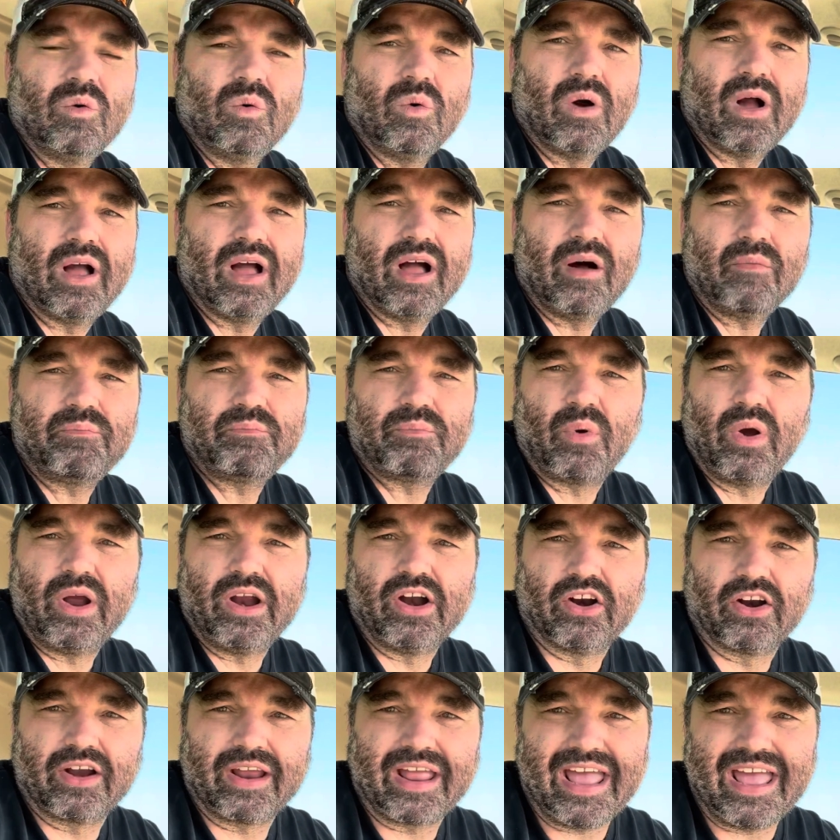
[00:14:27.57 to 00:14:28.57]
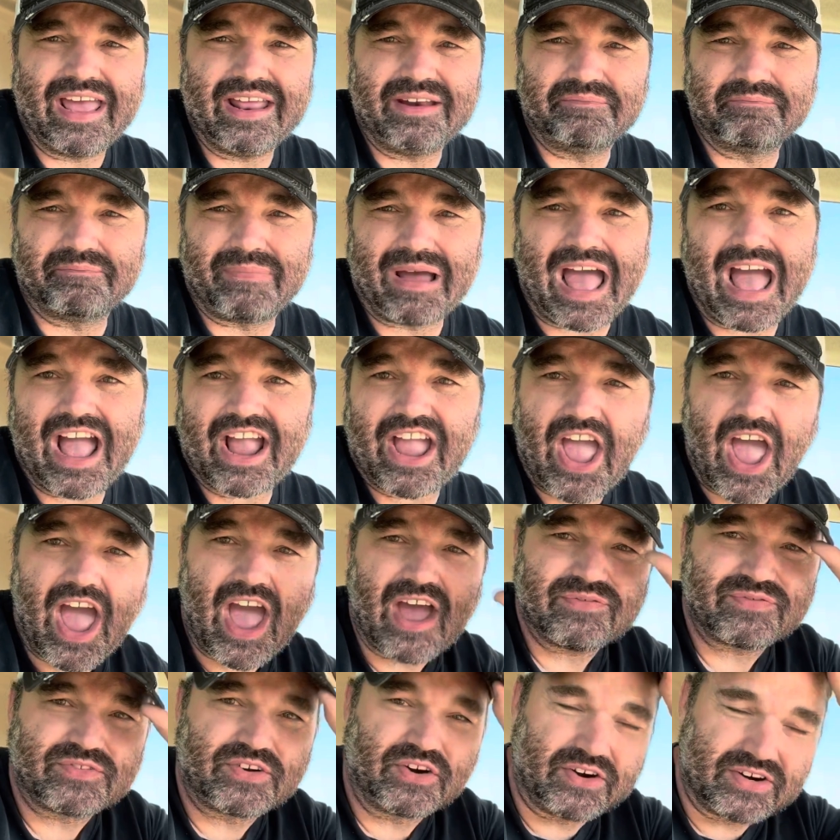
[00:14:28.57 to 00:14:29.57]
Well, we're getting back
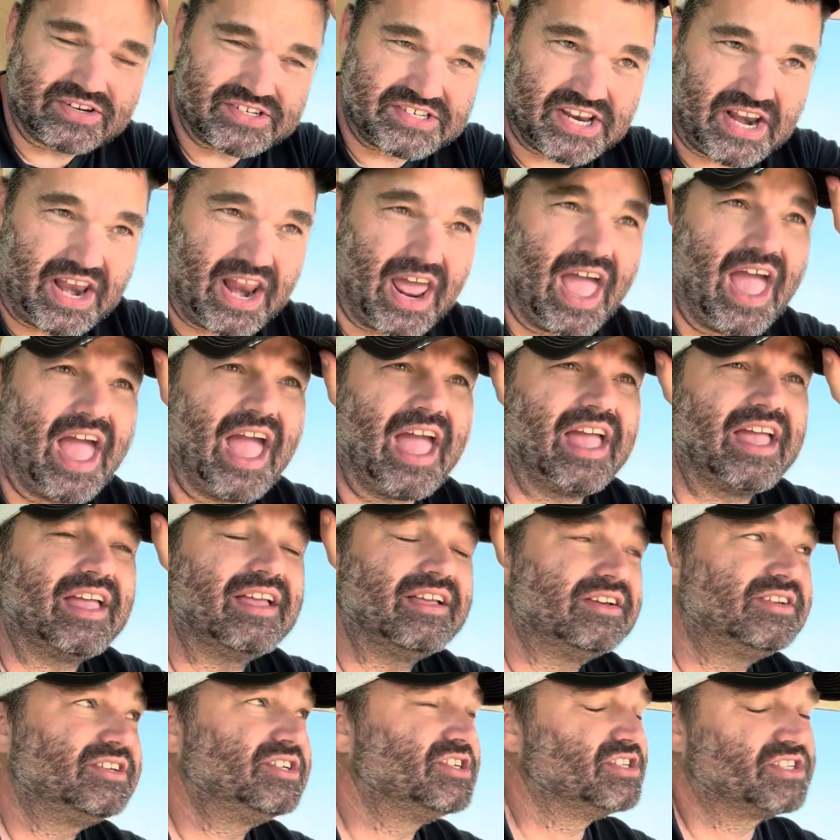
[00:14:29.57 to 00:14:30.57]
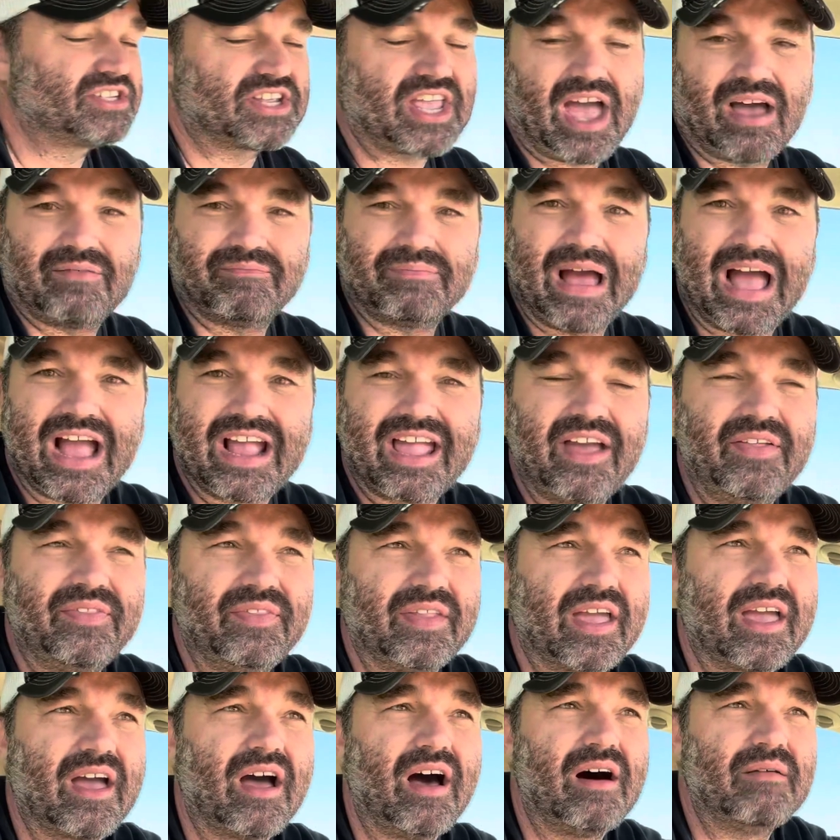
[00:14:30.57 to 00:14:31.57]
after it today. Just got back in
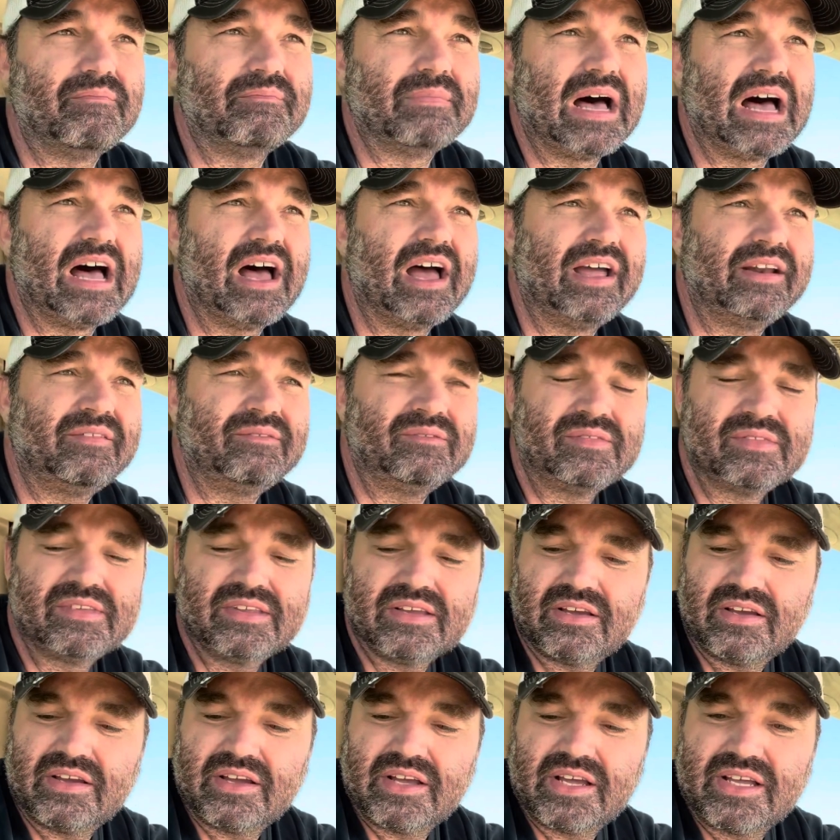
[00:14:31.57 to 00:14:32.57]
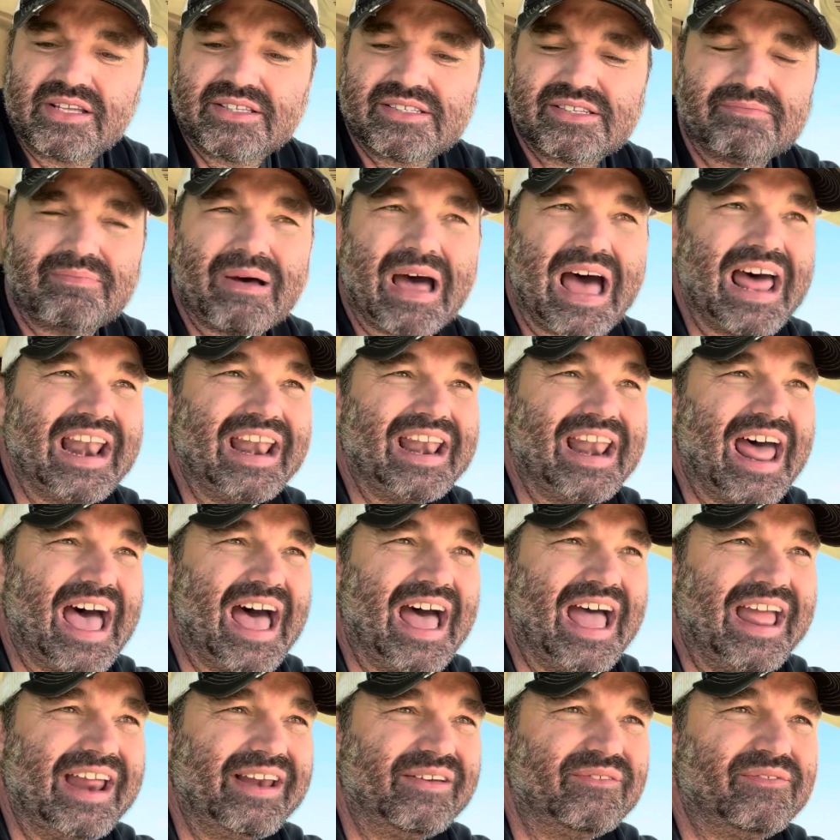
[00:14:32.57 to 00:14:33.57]
the combine. It's about
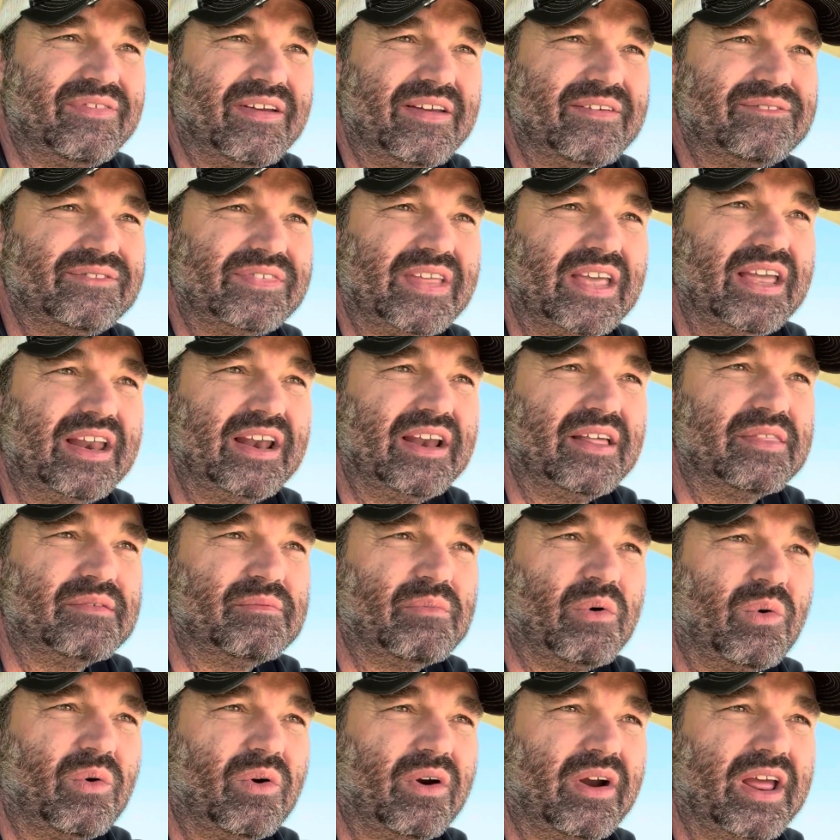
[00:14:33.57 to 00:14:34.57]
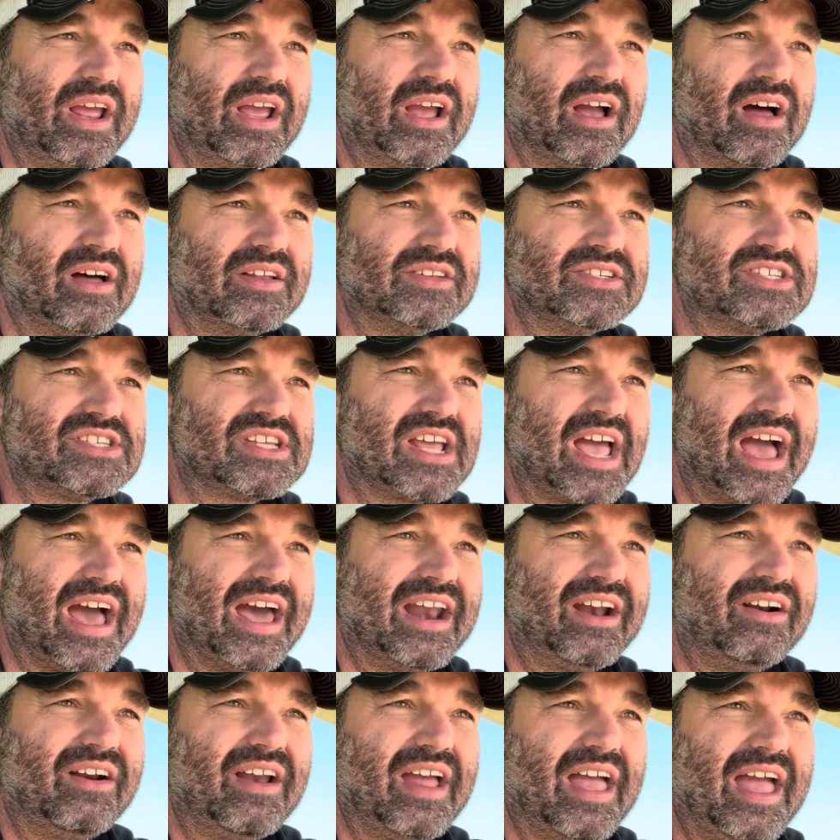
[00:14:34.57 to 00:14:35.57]
9:15 in the morning on
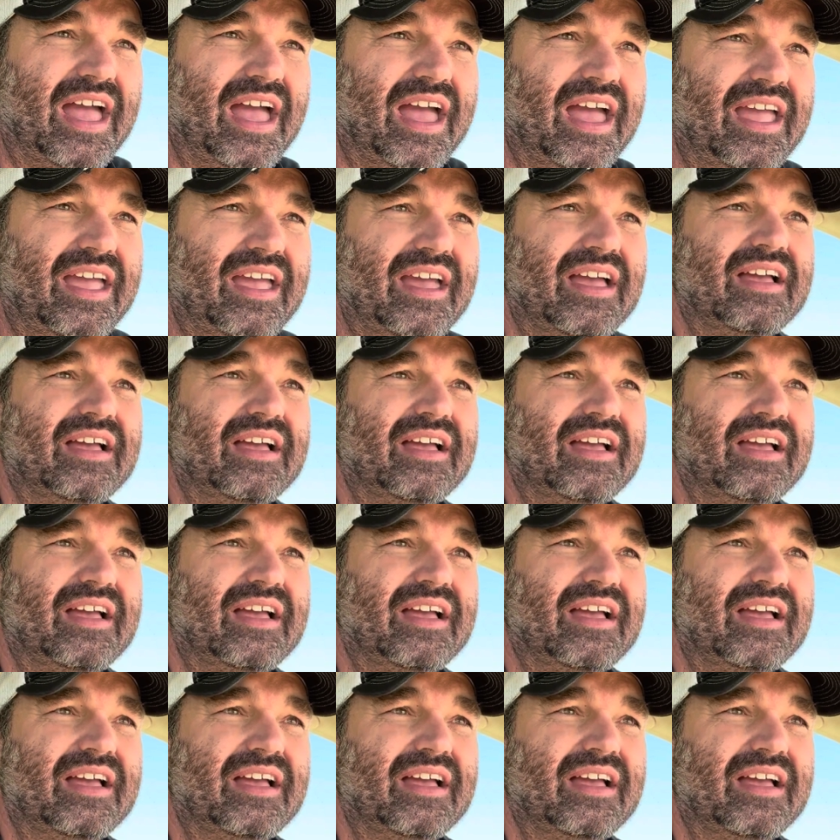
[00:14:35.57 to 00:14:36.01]
Saturday.